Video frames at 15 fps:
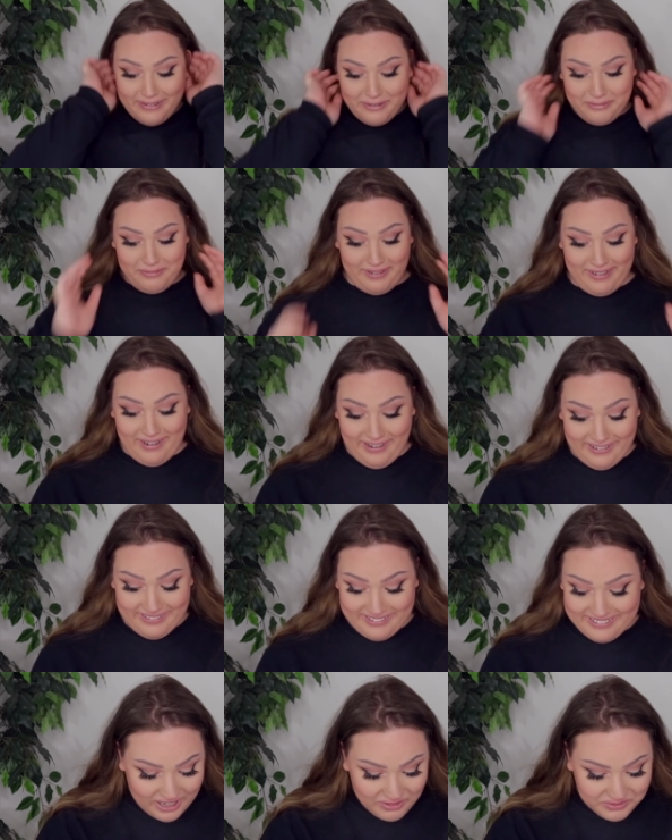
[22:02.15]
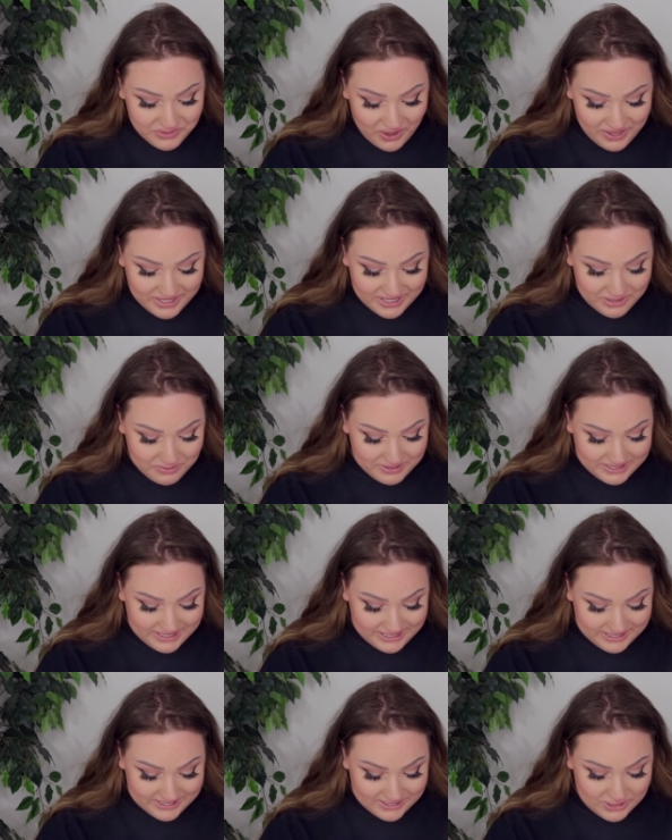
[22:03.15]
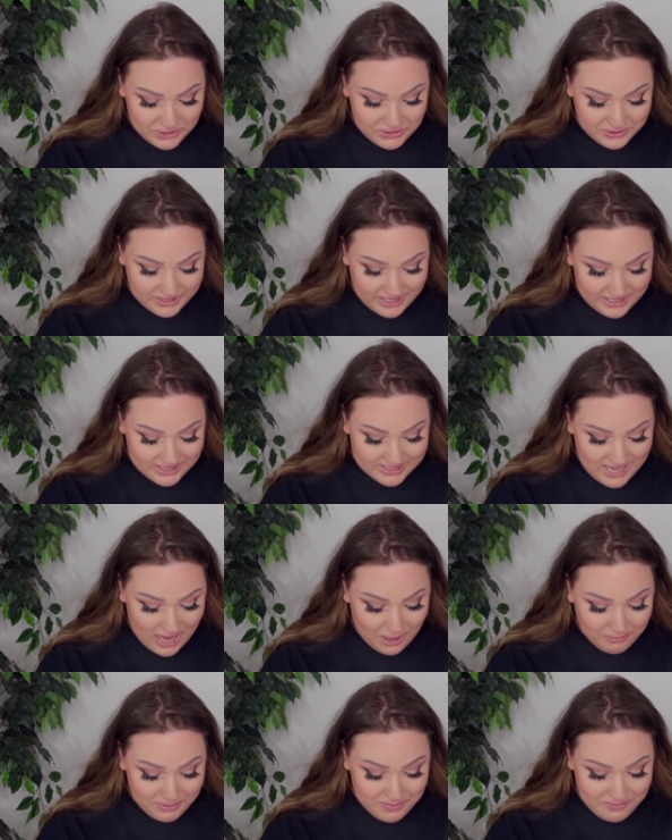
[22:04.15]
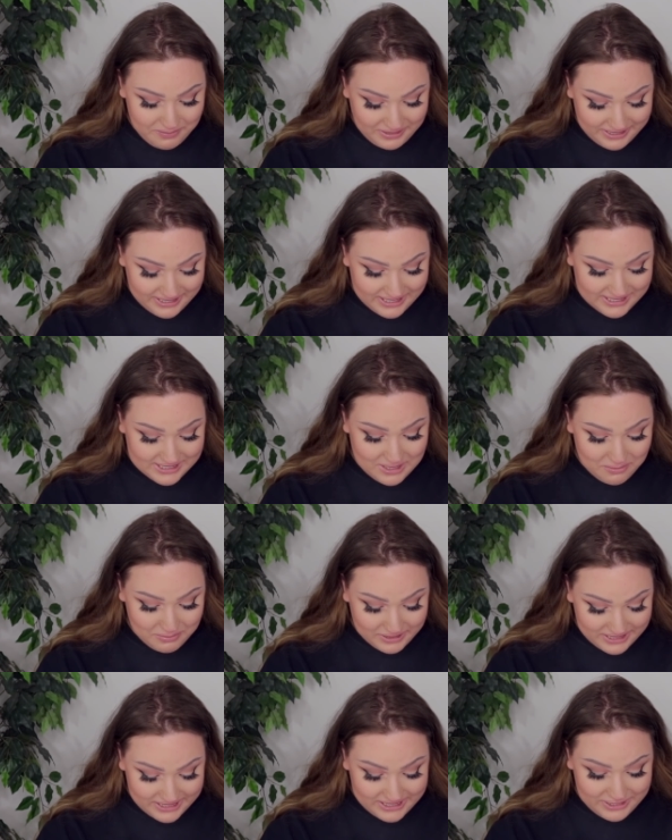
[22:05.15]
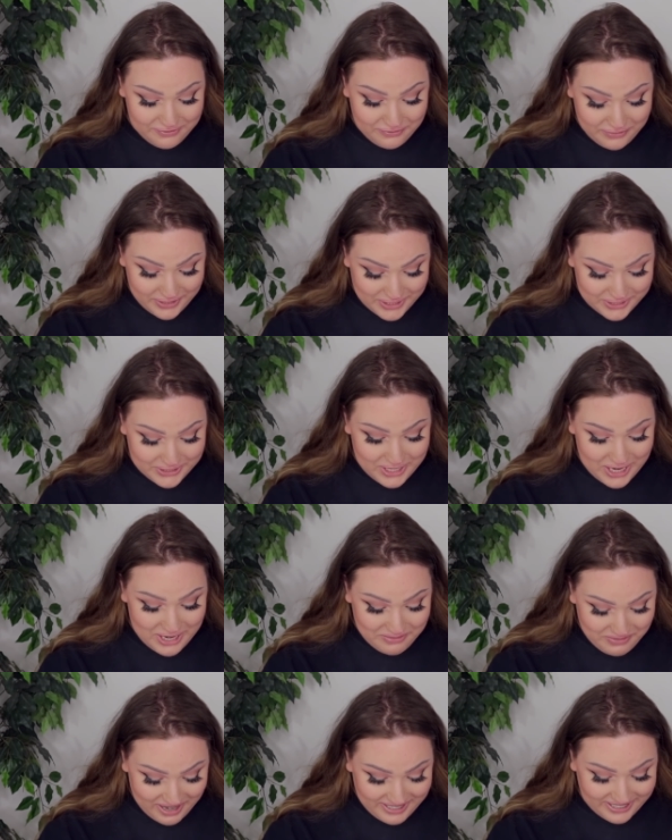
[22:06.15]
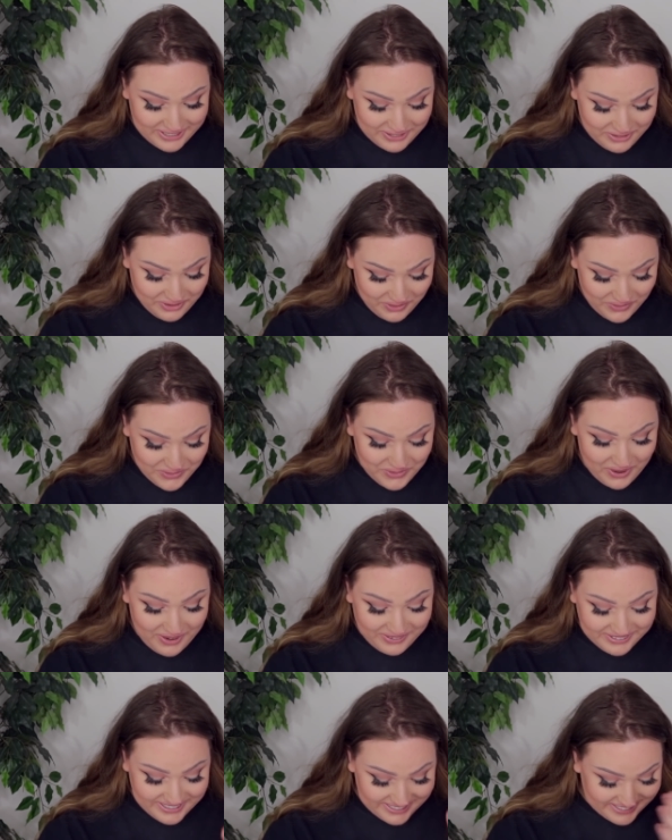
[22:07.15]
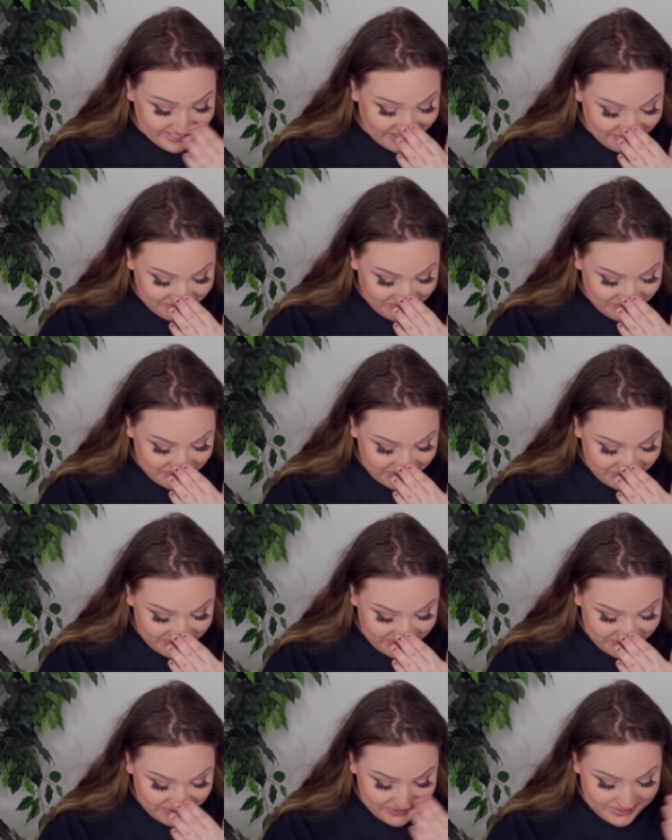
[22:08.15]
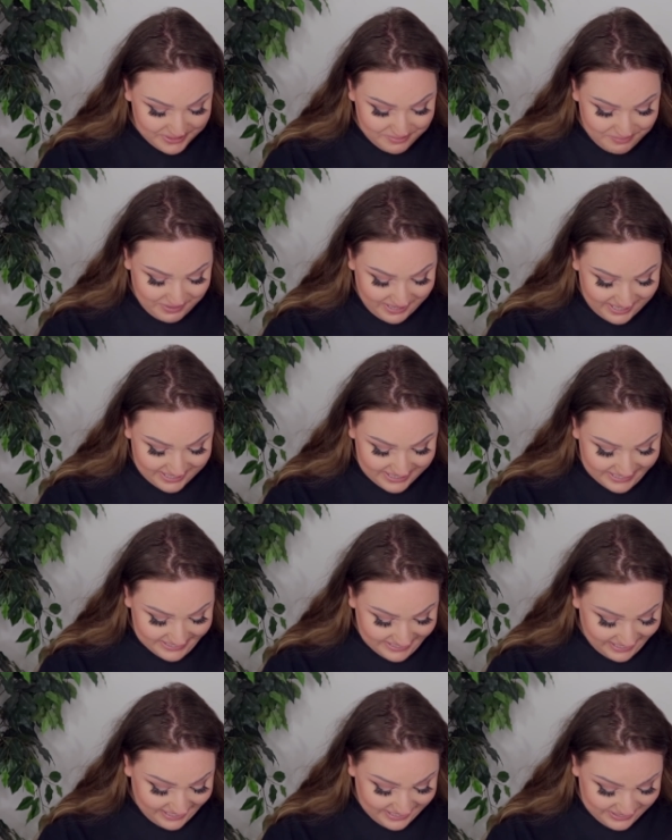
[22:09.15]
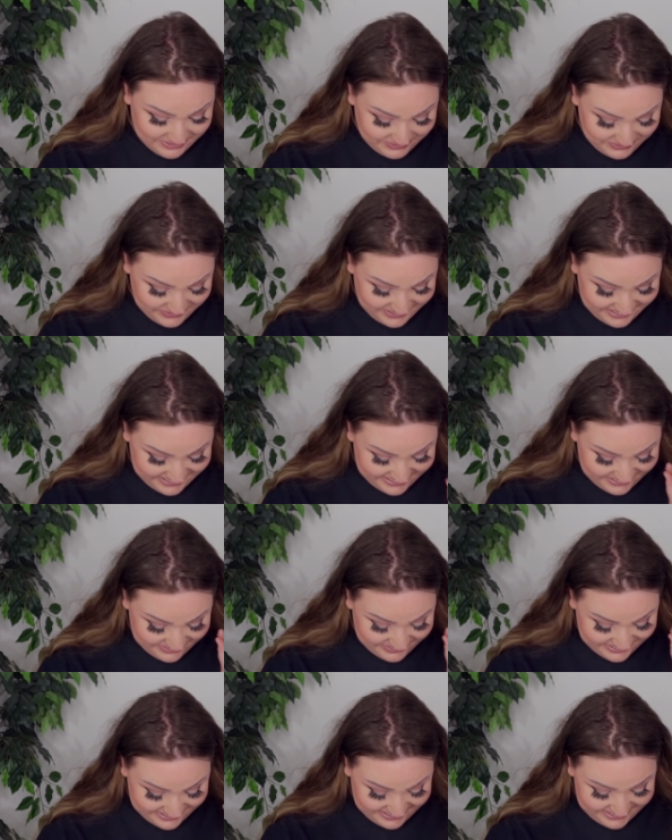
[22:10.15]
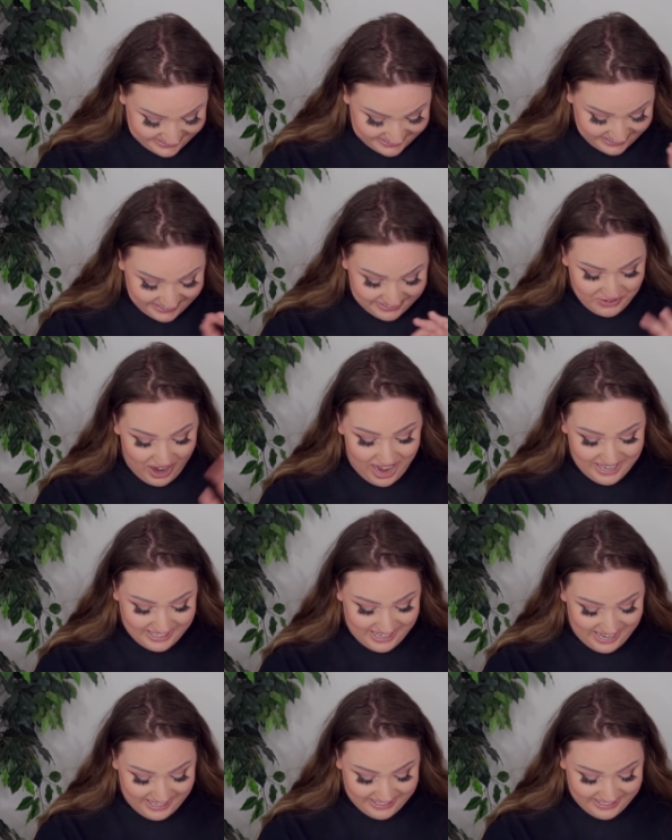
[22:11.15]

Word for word: Oh my God. Erotic release. Your latest album, Me, is completely finished and ready to go. All that's left for you to do is pick the day of the week to release it. Friday.